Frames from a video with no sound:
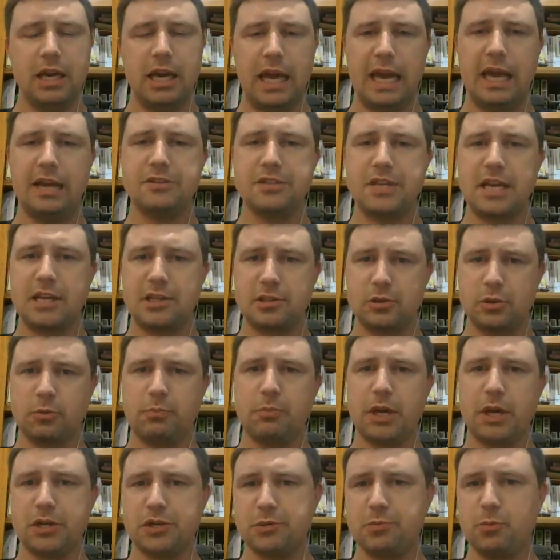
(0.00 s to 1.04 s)
Our tanks look
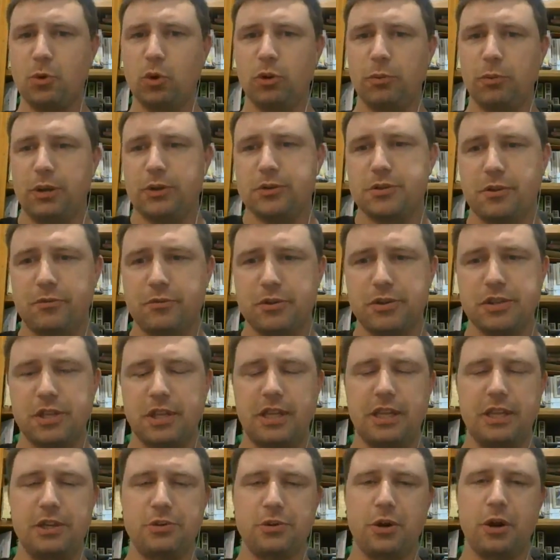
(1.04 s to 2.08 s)
much smaller because obviously
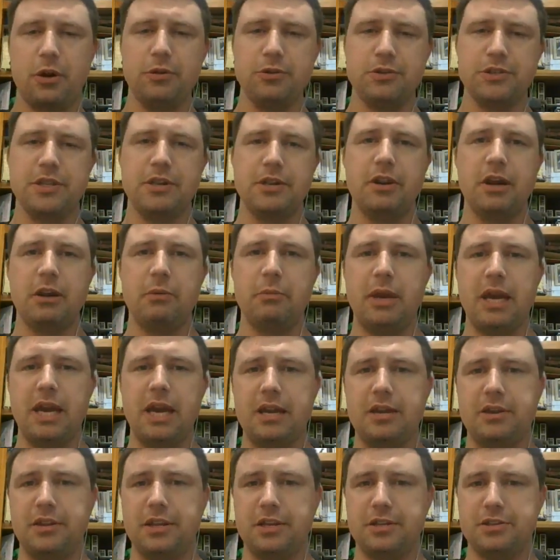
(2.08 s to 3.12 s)
they're drones, they're
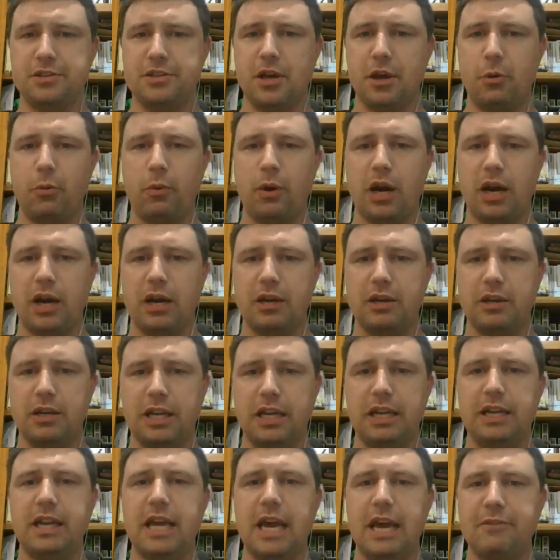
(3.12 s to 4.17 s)
unmanned, there's no
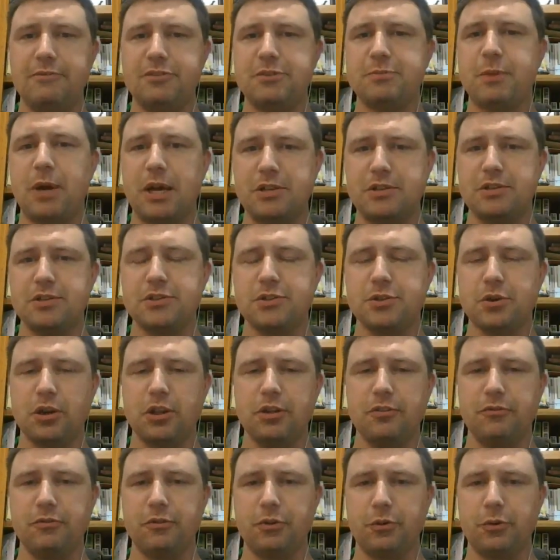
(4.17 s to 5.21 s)
need to have space inside
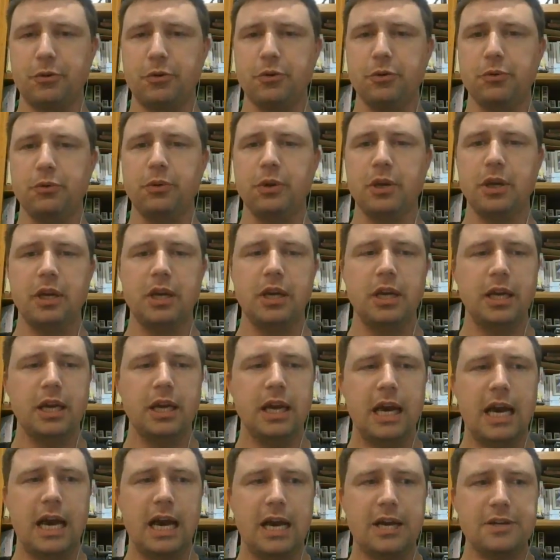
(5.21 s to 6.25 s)
them for crew.
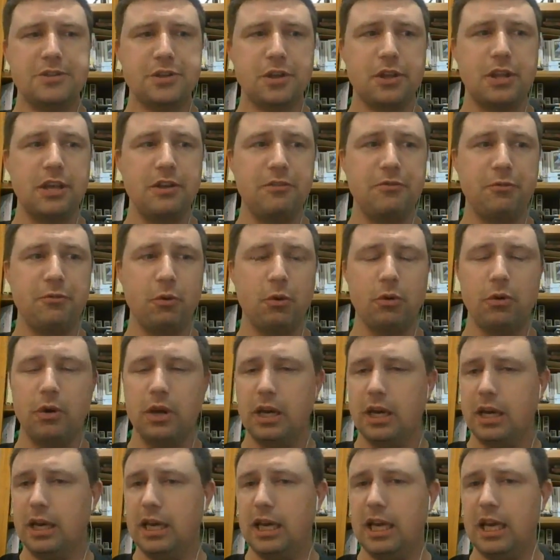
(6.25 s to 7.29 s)
So therefore,
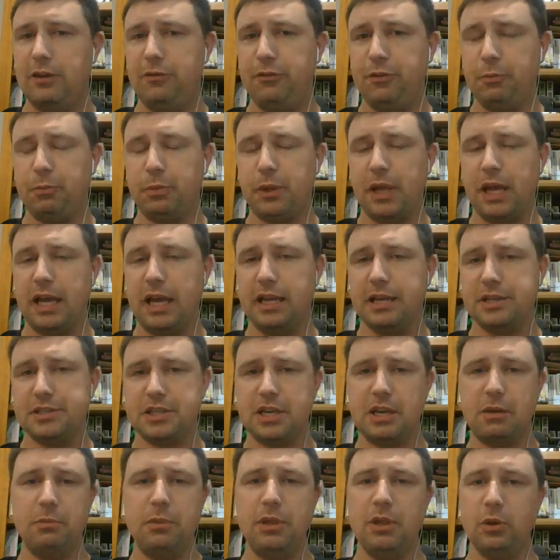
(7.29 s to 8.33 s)
if you're playing a
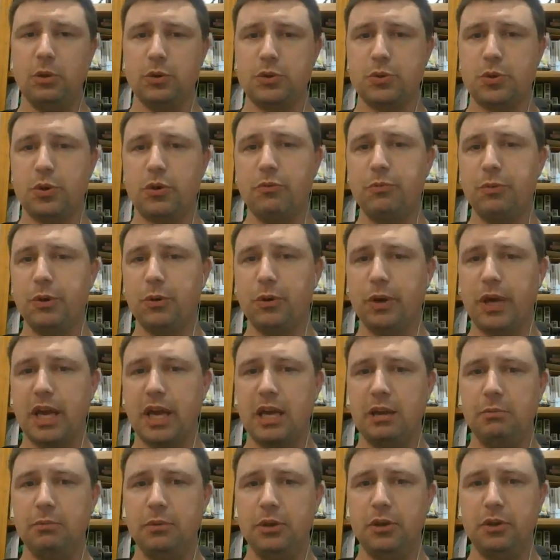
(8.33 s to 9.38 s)
10 mil or 12 mil
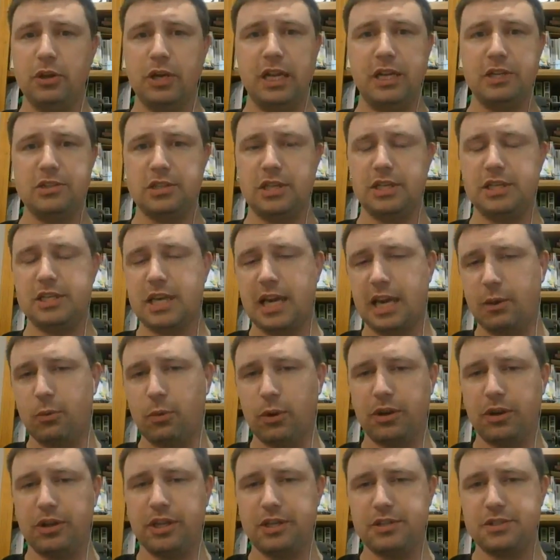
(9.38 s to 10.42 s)
game, you could easily take
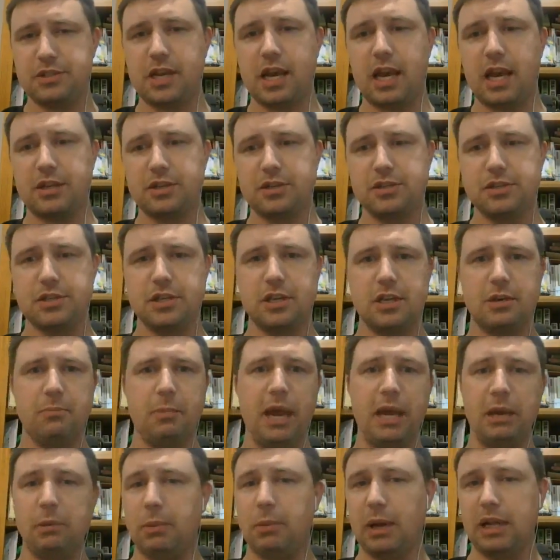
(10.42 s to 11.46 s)
one of these tanks as a
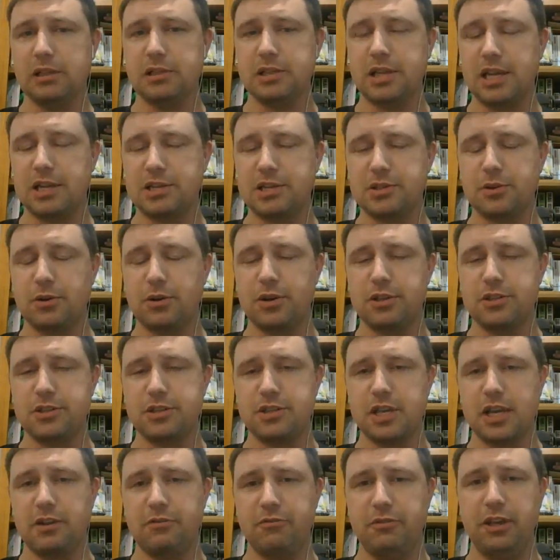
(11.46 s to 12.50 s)
main battle tank sized
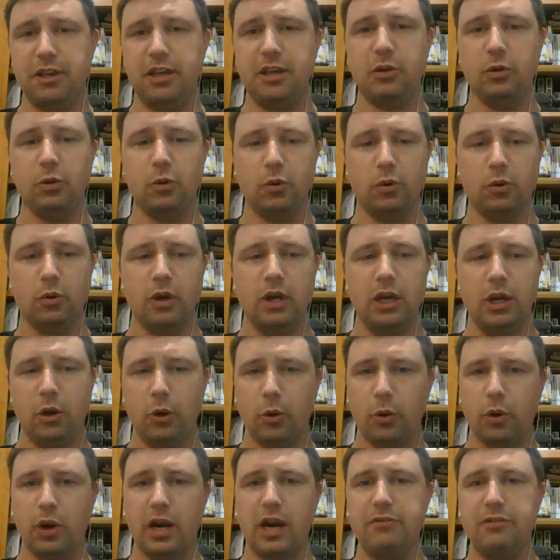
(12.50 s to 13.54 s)
vehicle
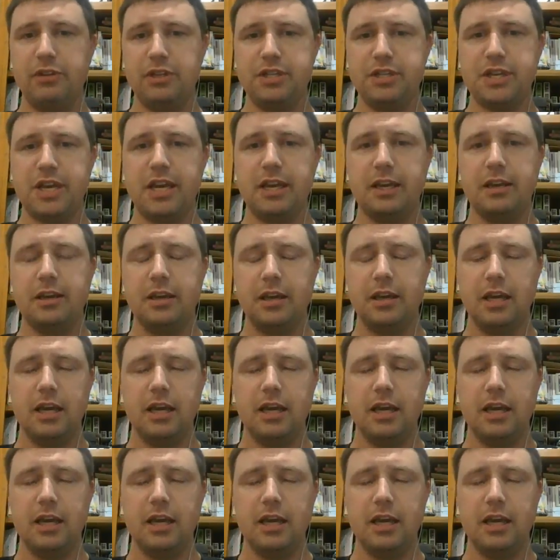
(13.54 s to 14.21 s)
or a heavy tank.